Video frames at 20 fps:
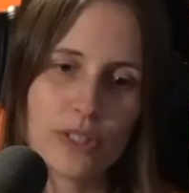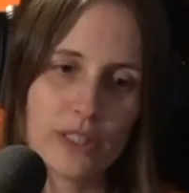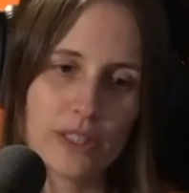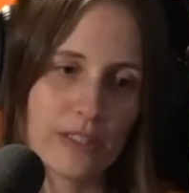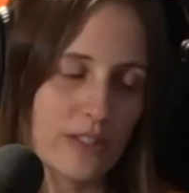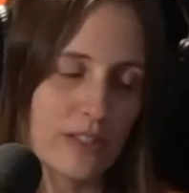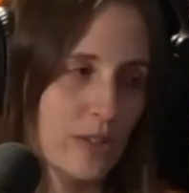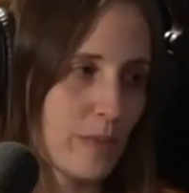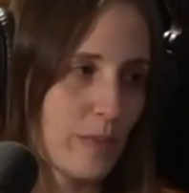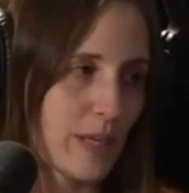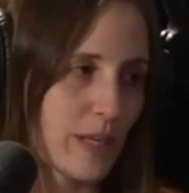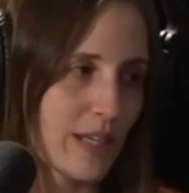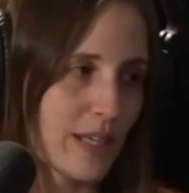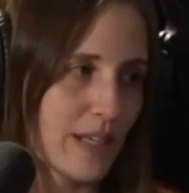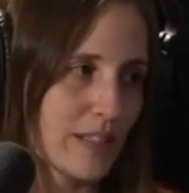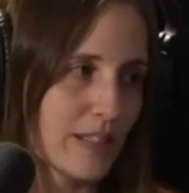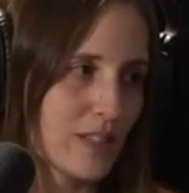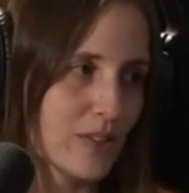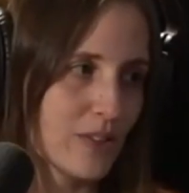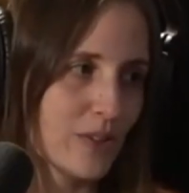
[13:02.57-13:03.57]
Thunder
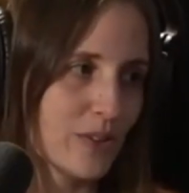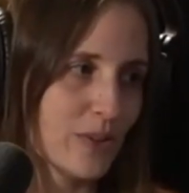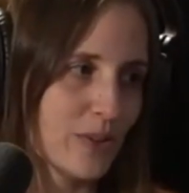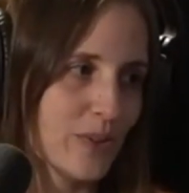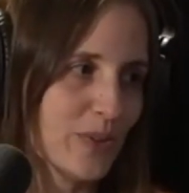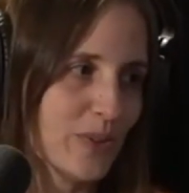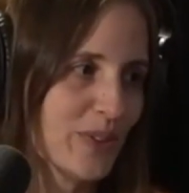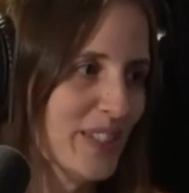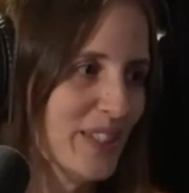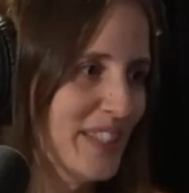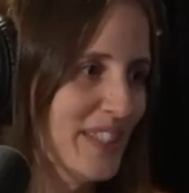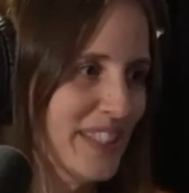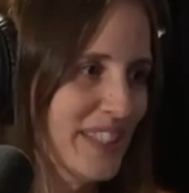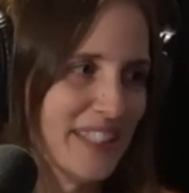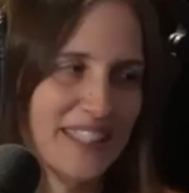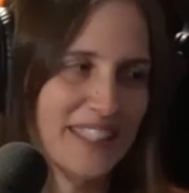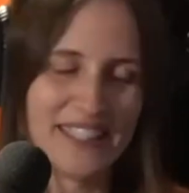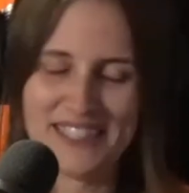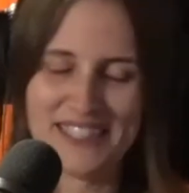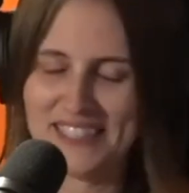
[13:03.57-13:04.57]
Bay, to
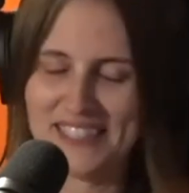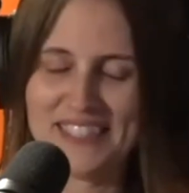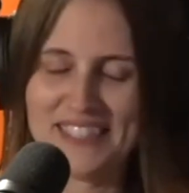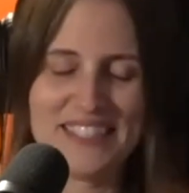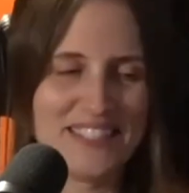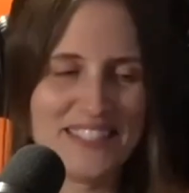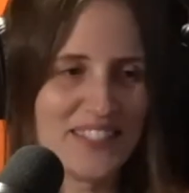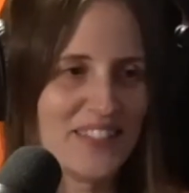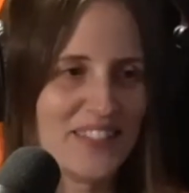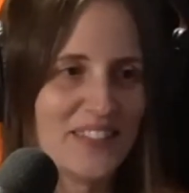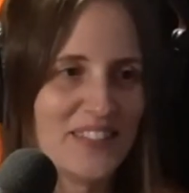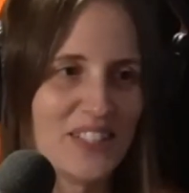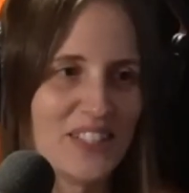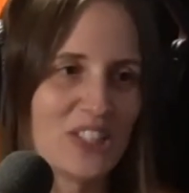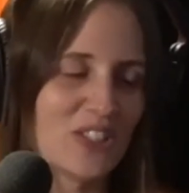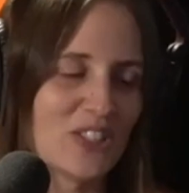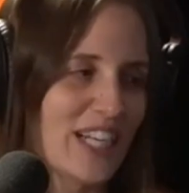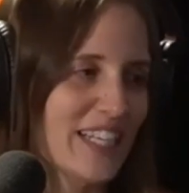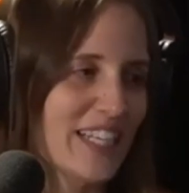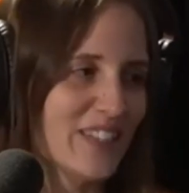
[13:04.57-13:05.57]
start this
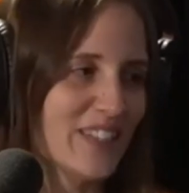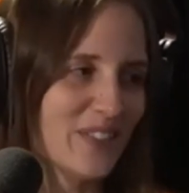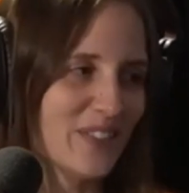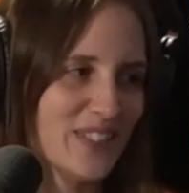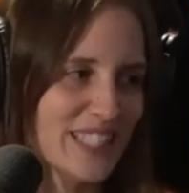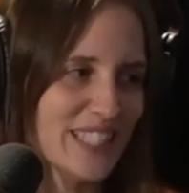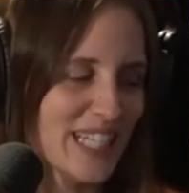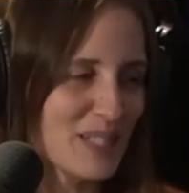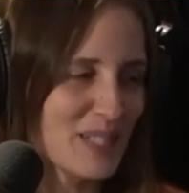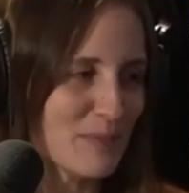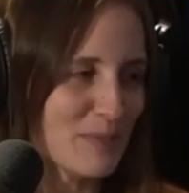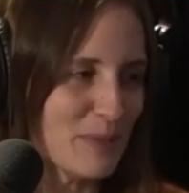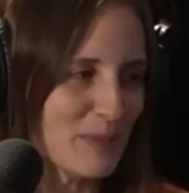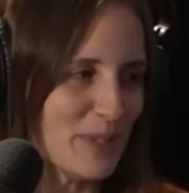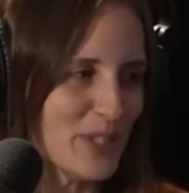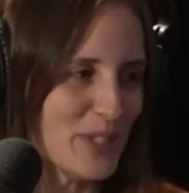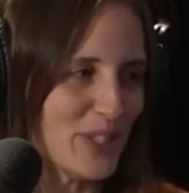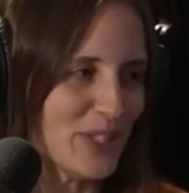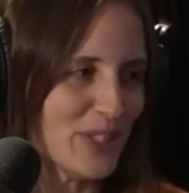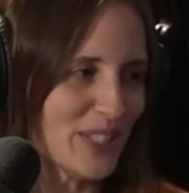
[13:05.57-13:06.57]
trend. Always ask
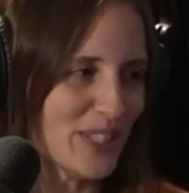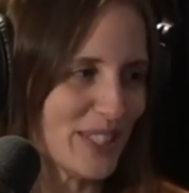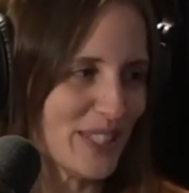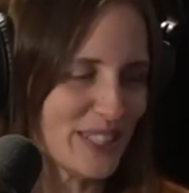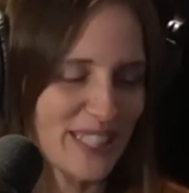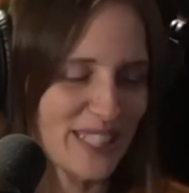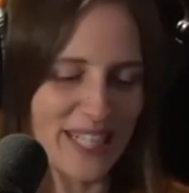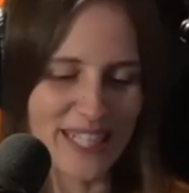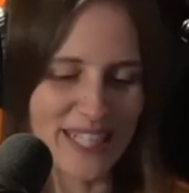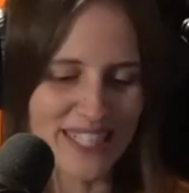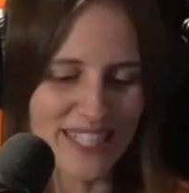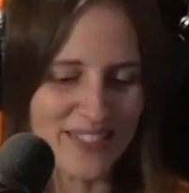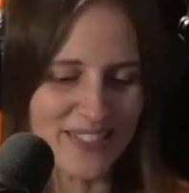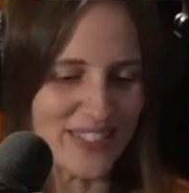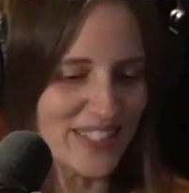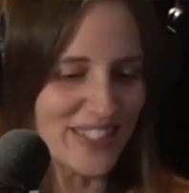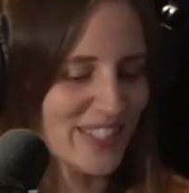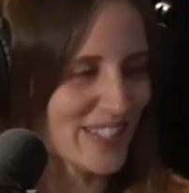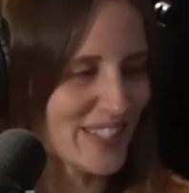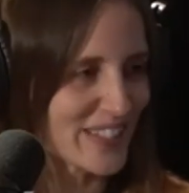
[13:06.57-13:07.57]
permission to say hi to a
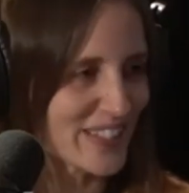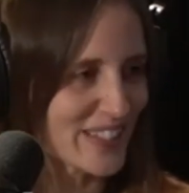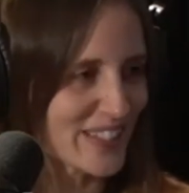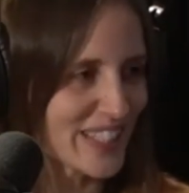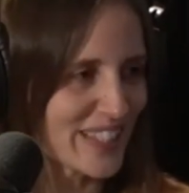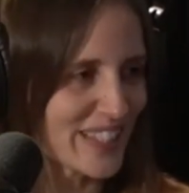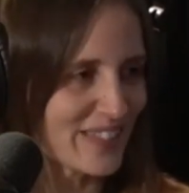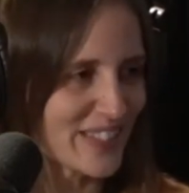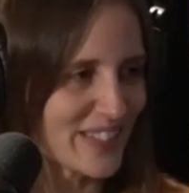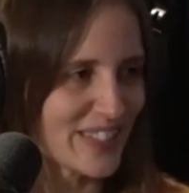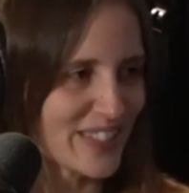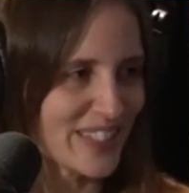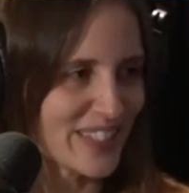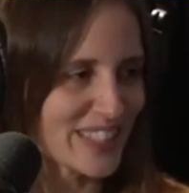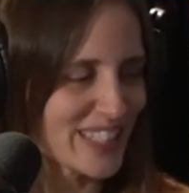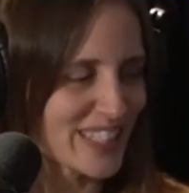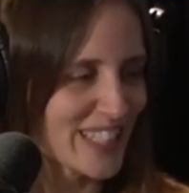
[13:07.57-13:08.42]
dog or to have your dog say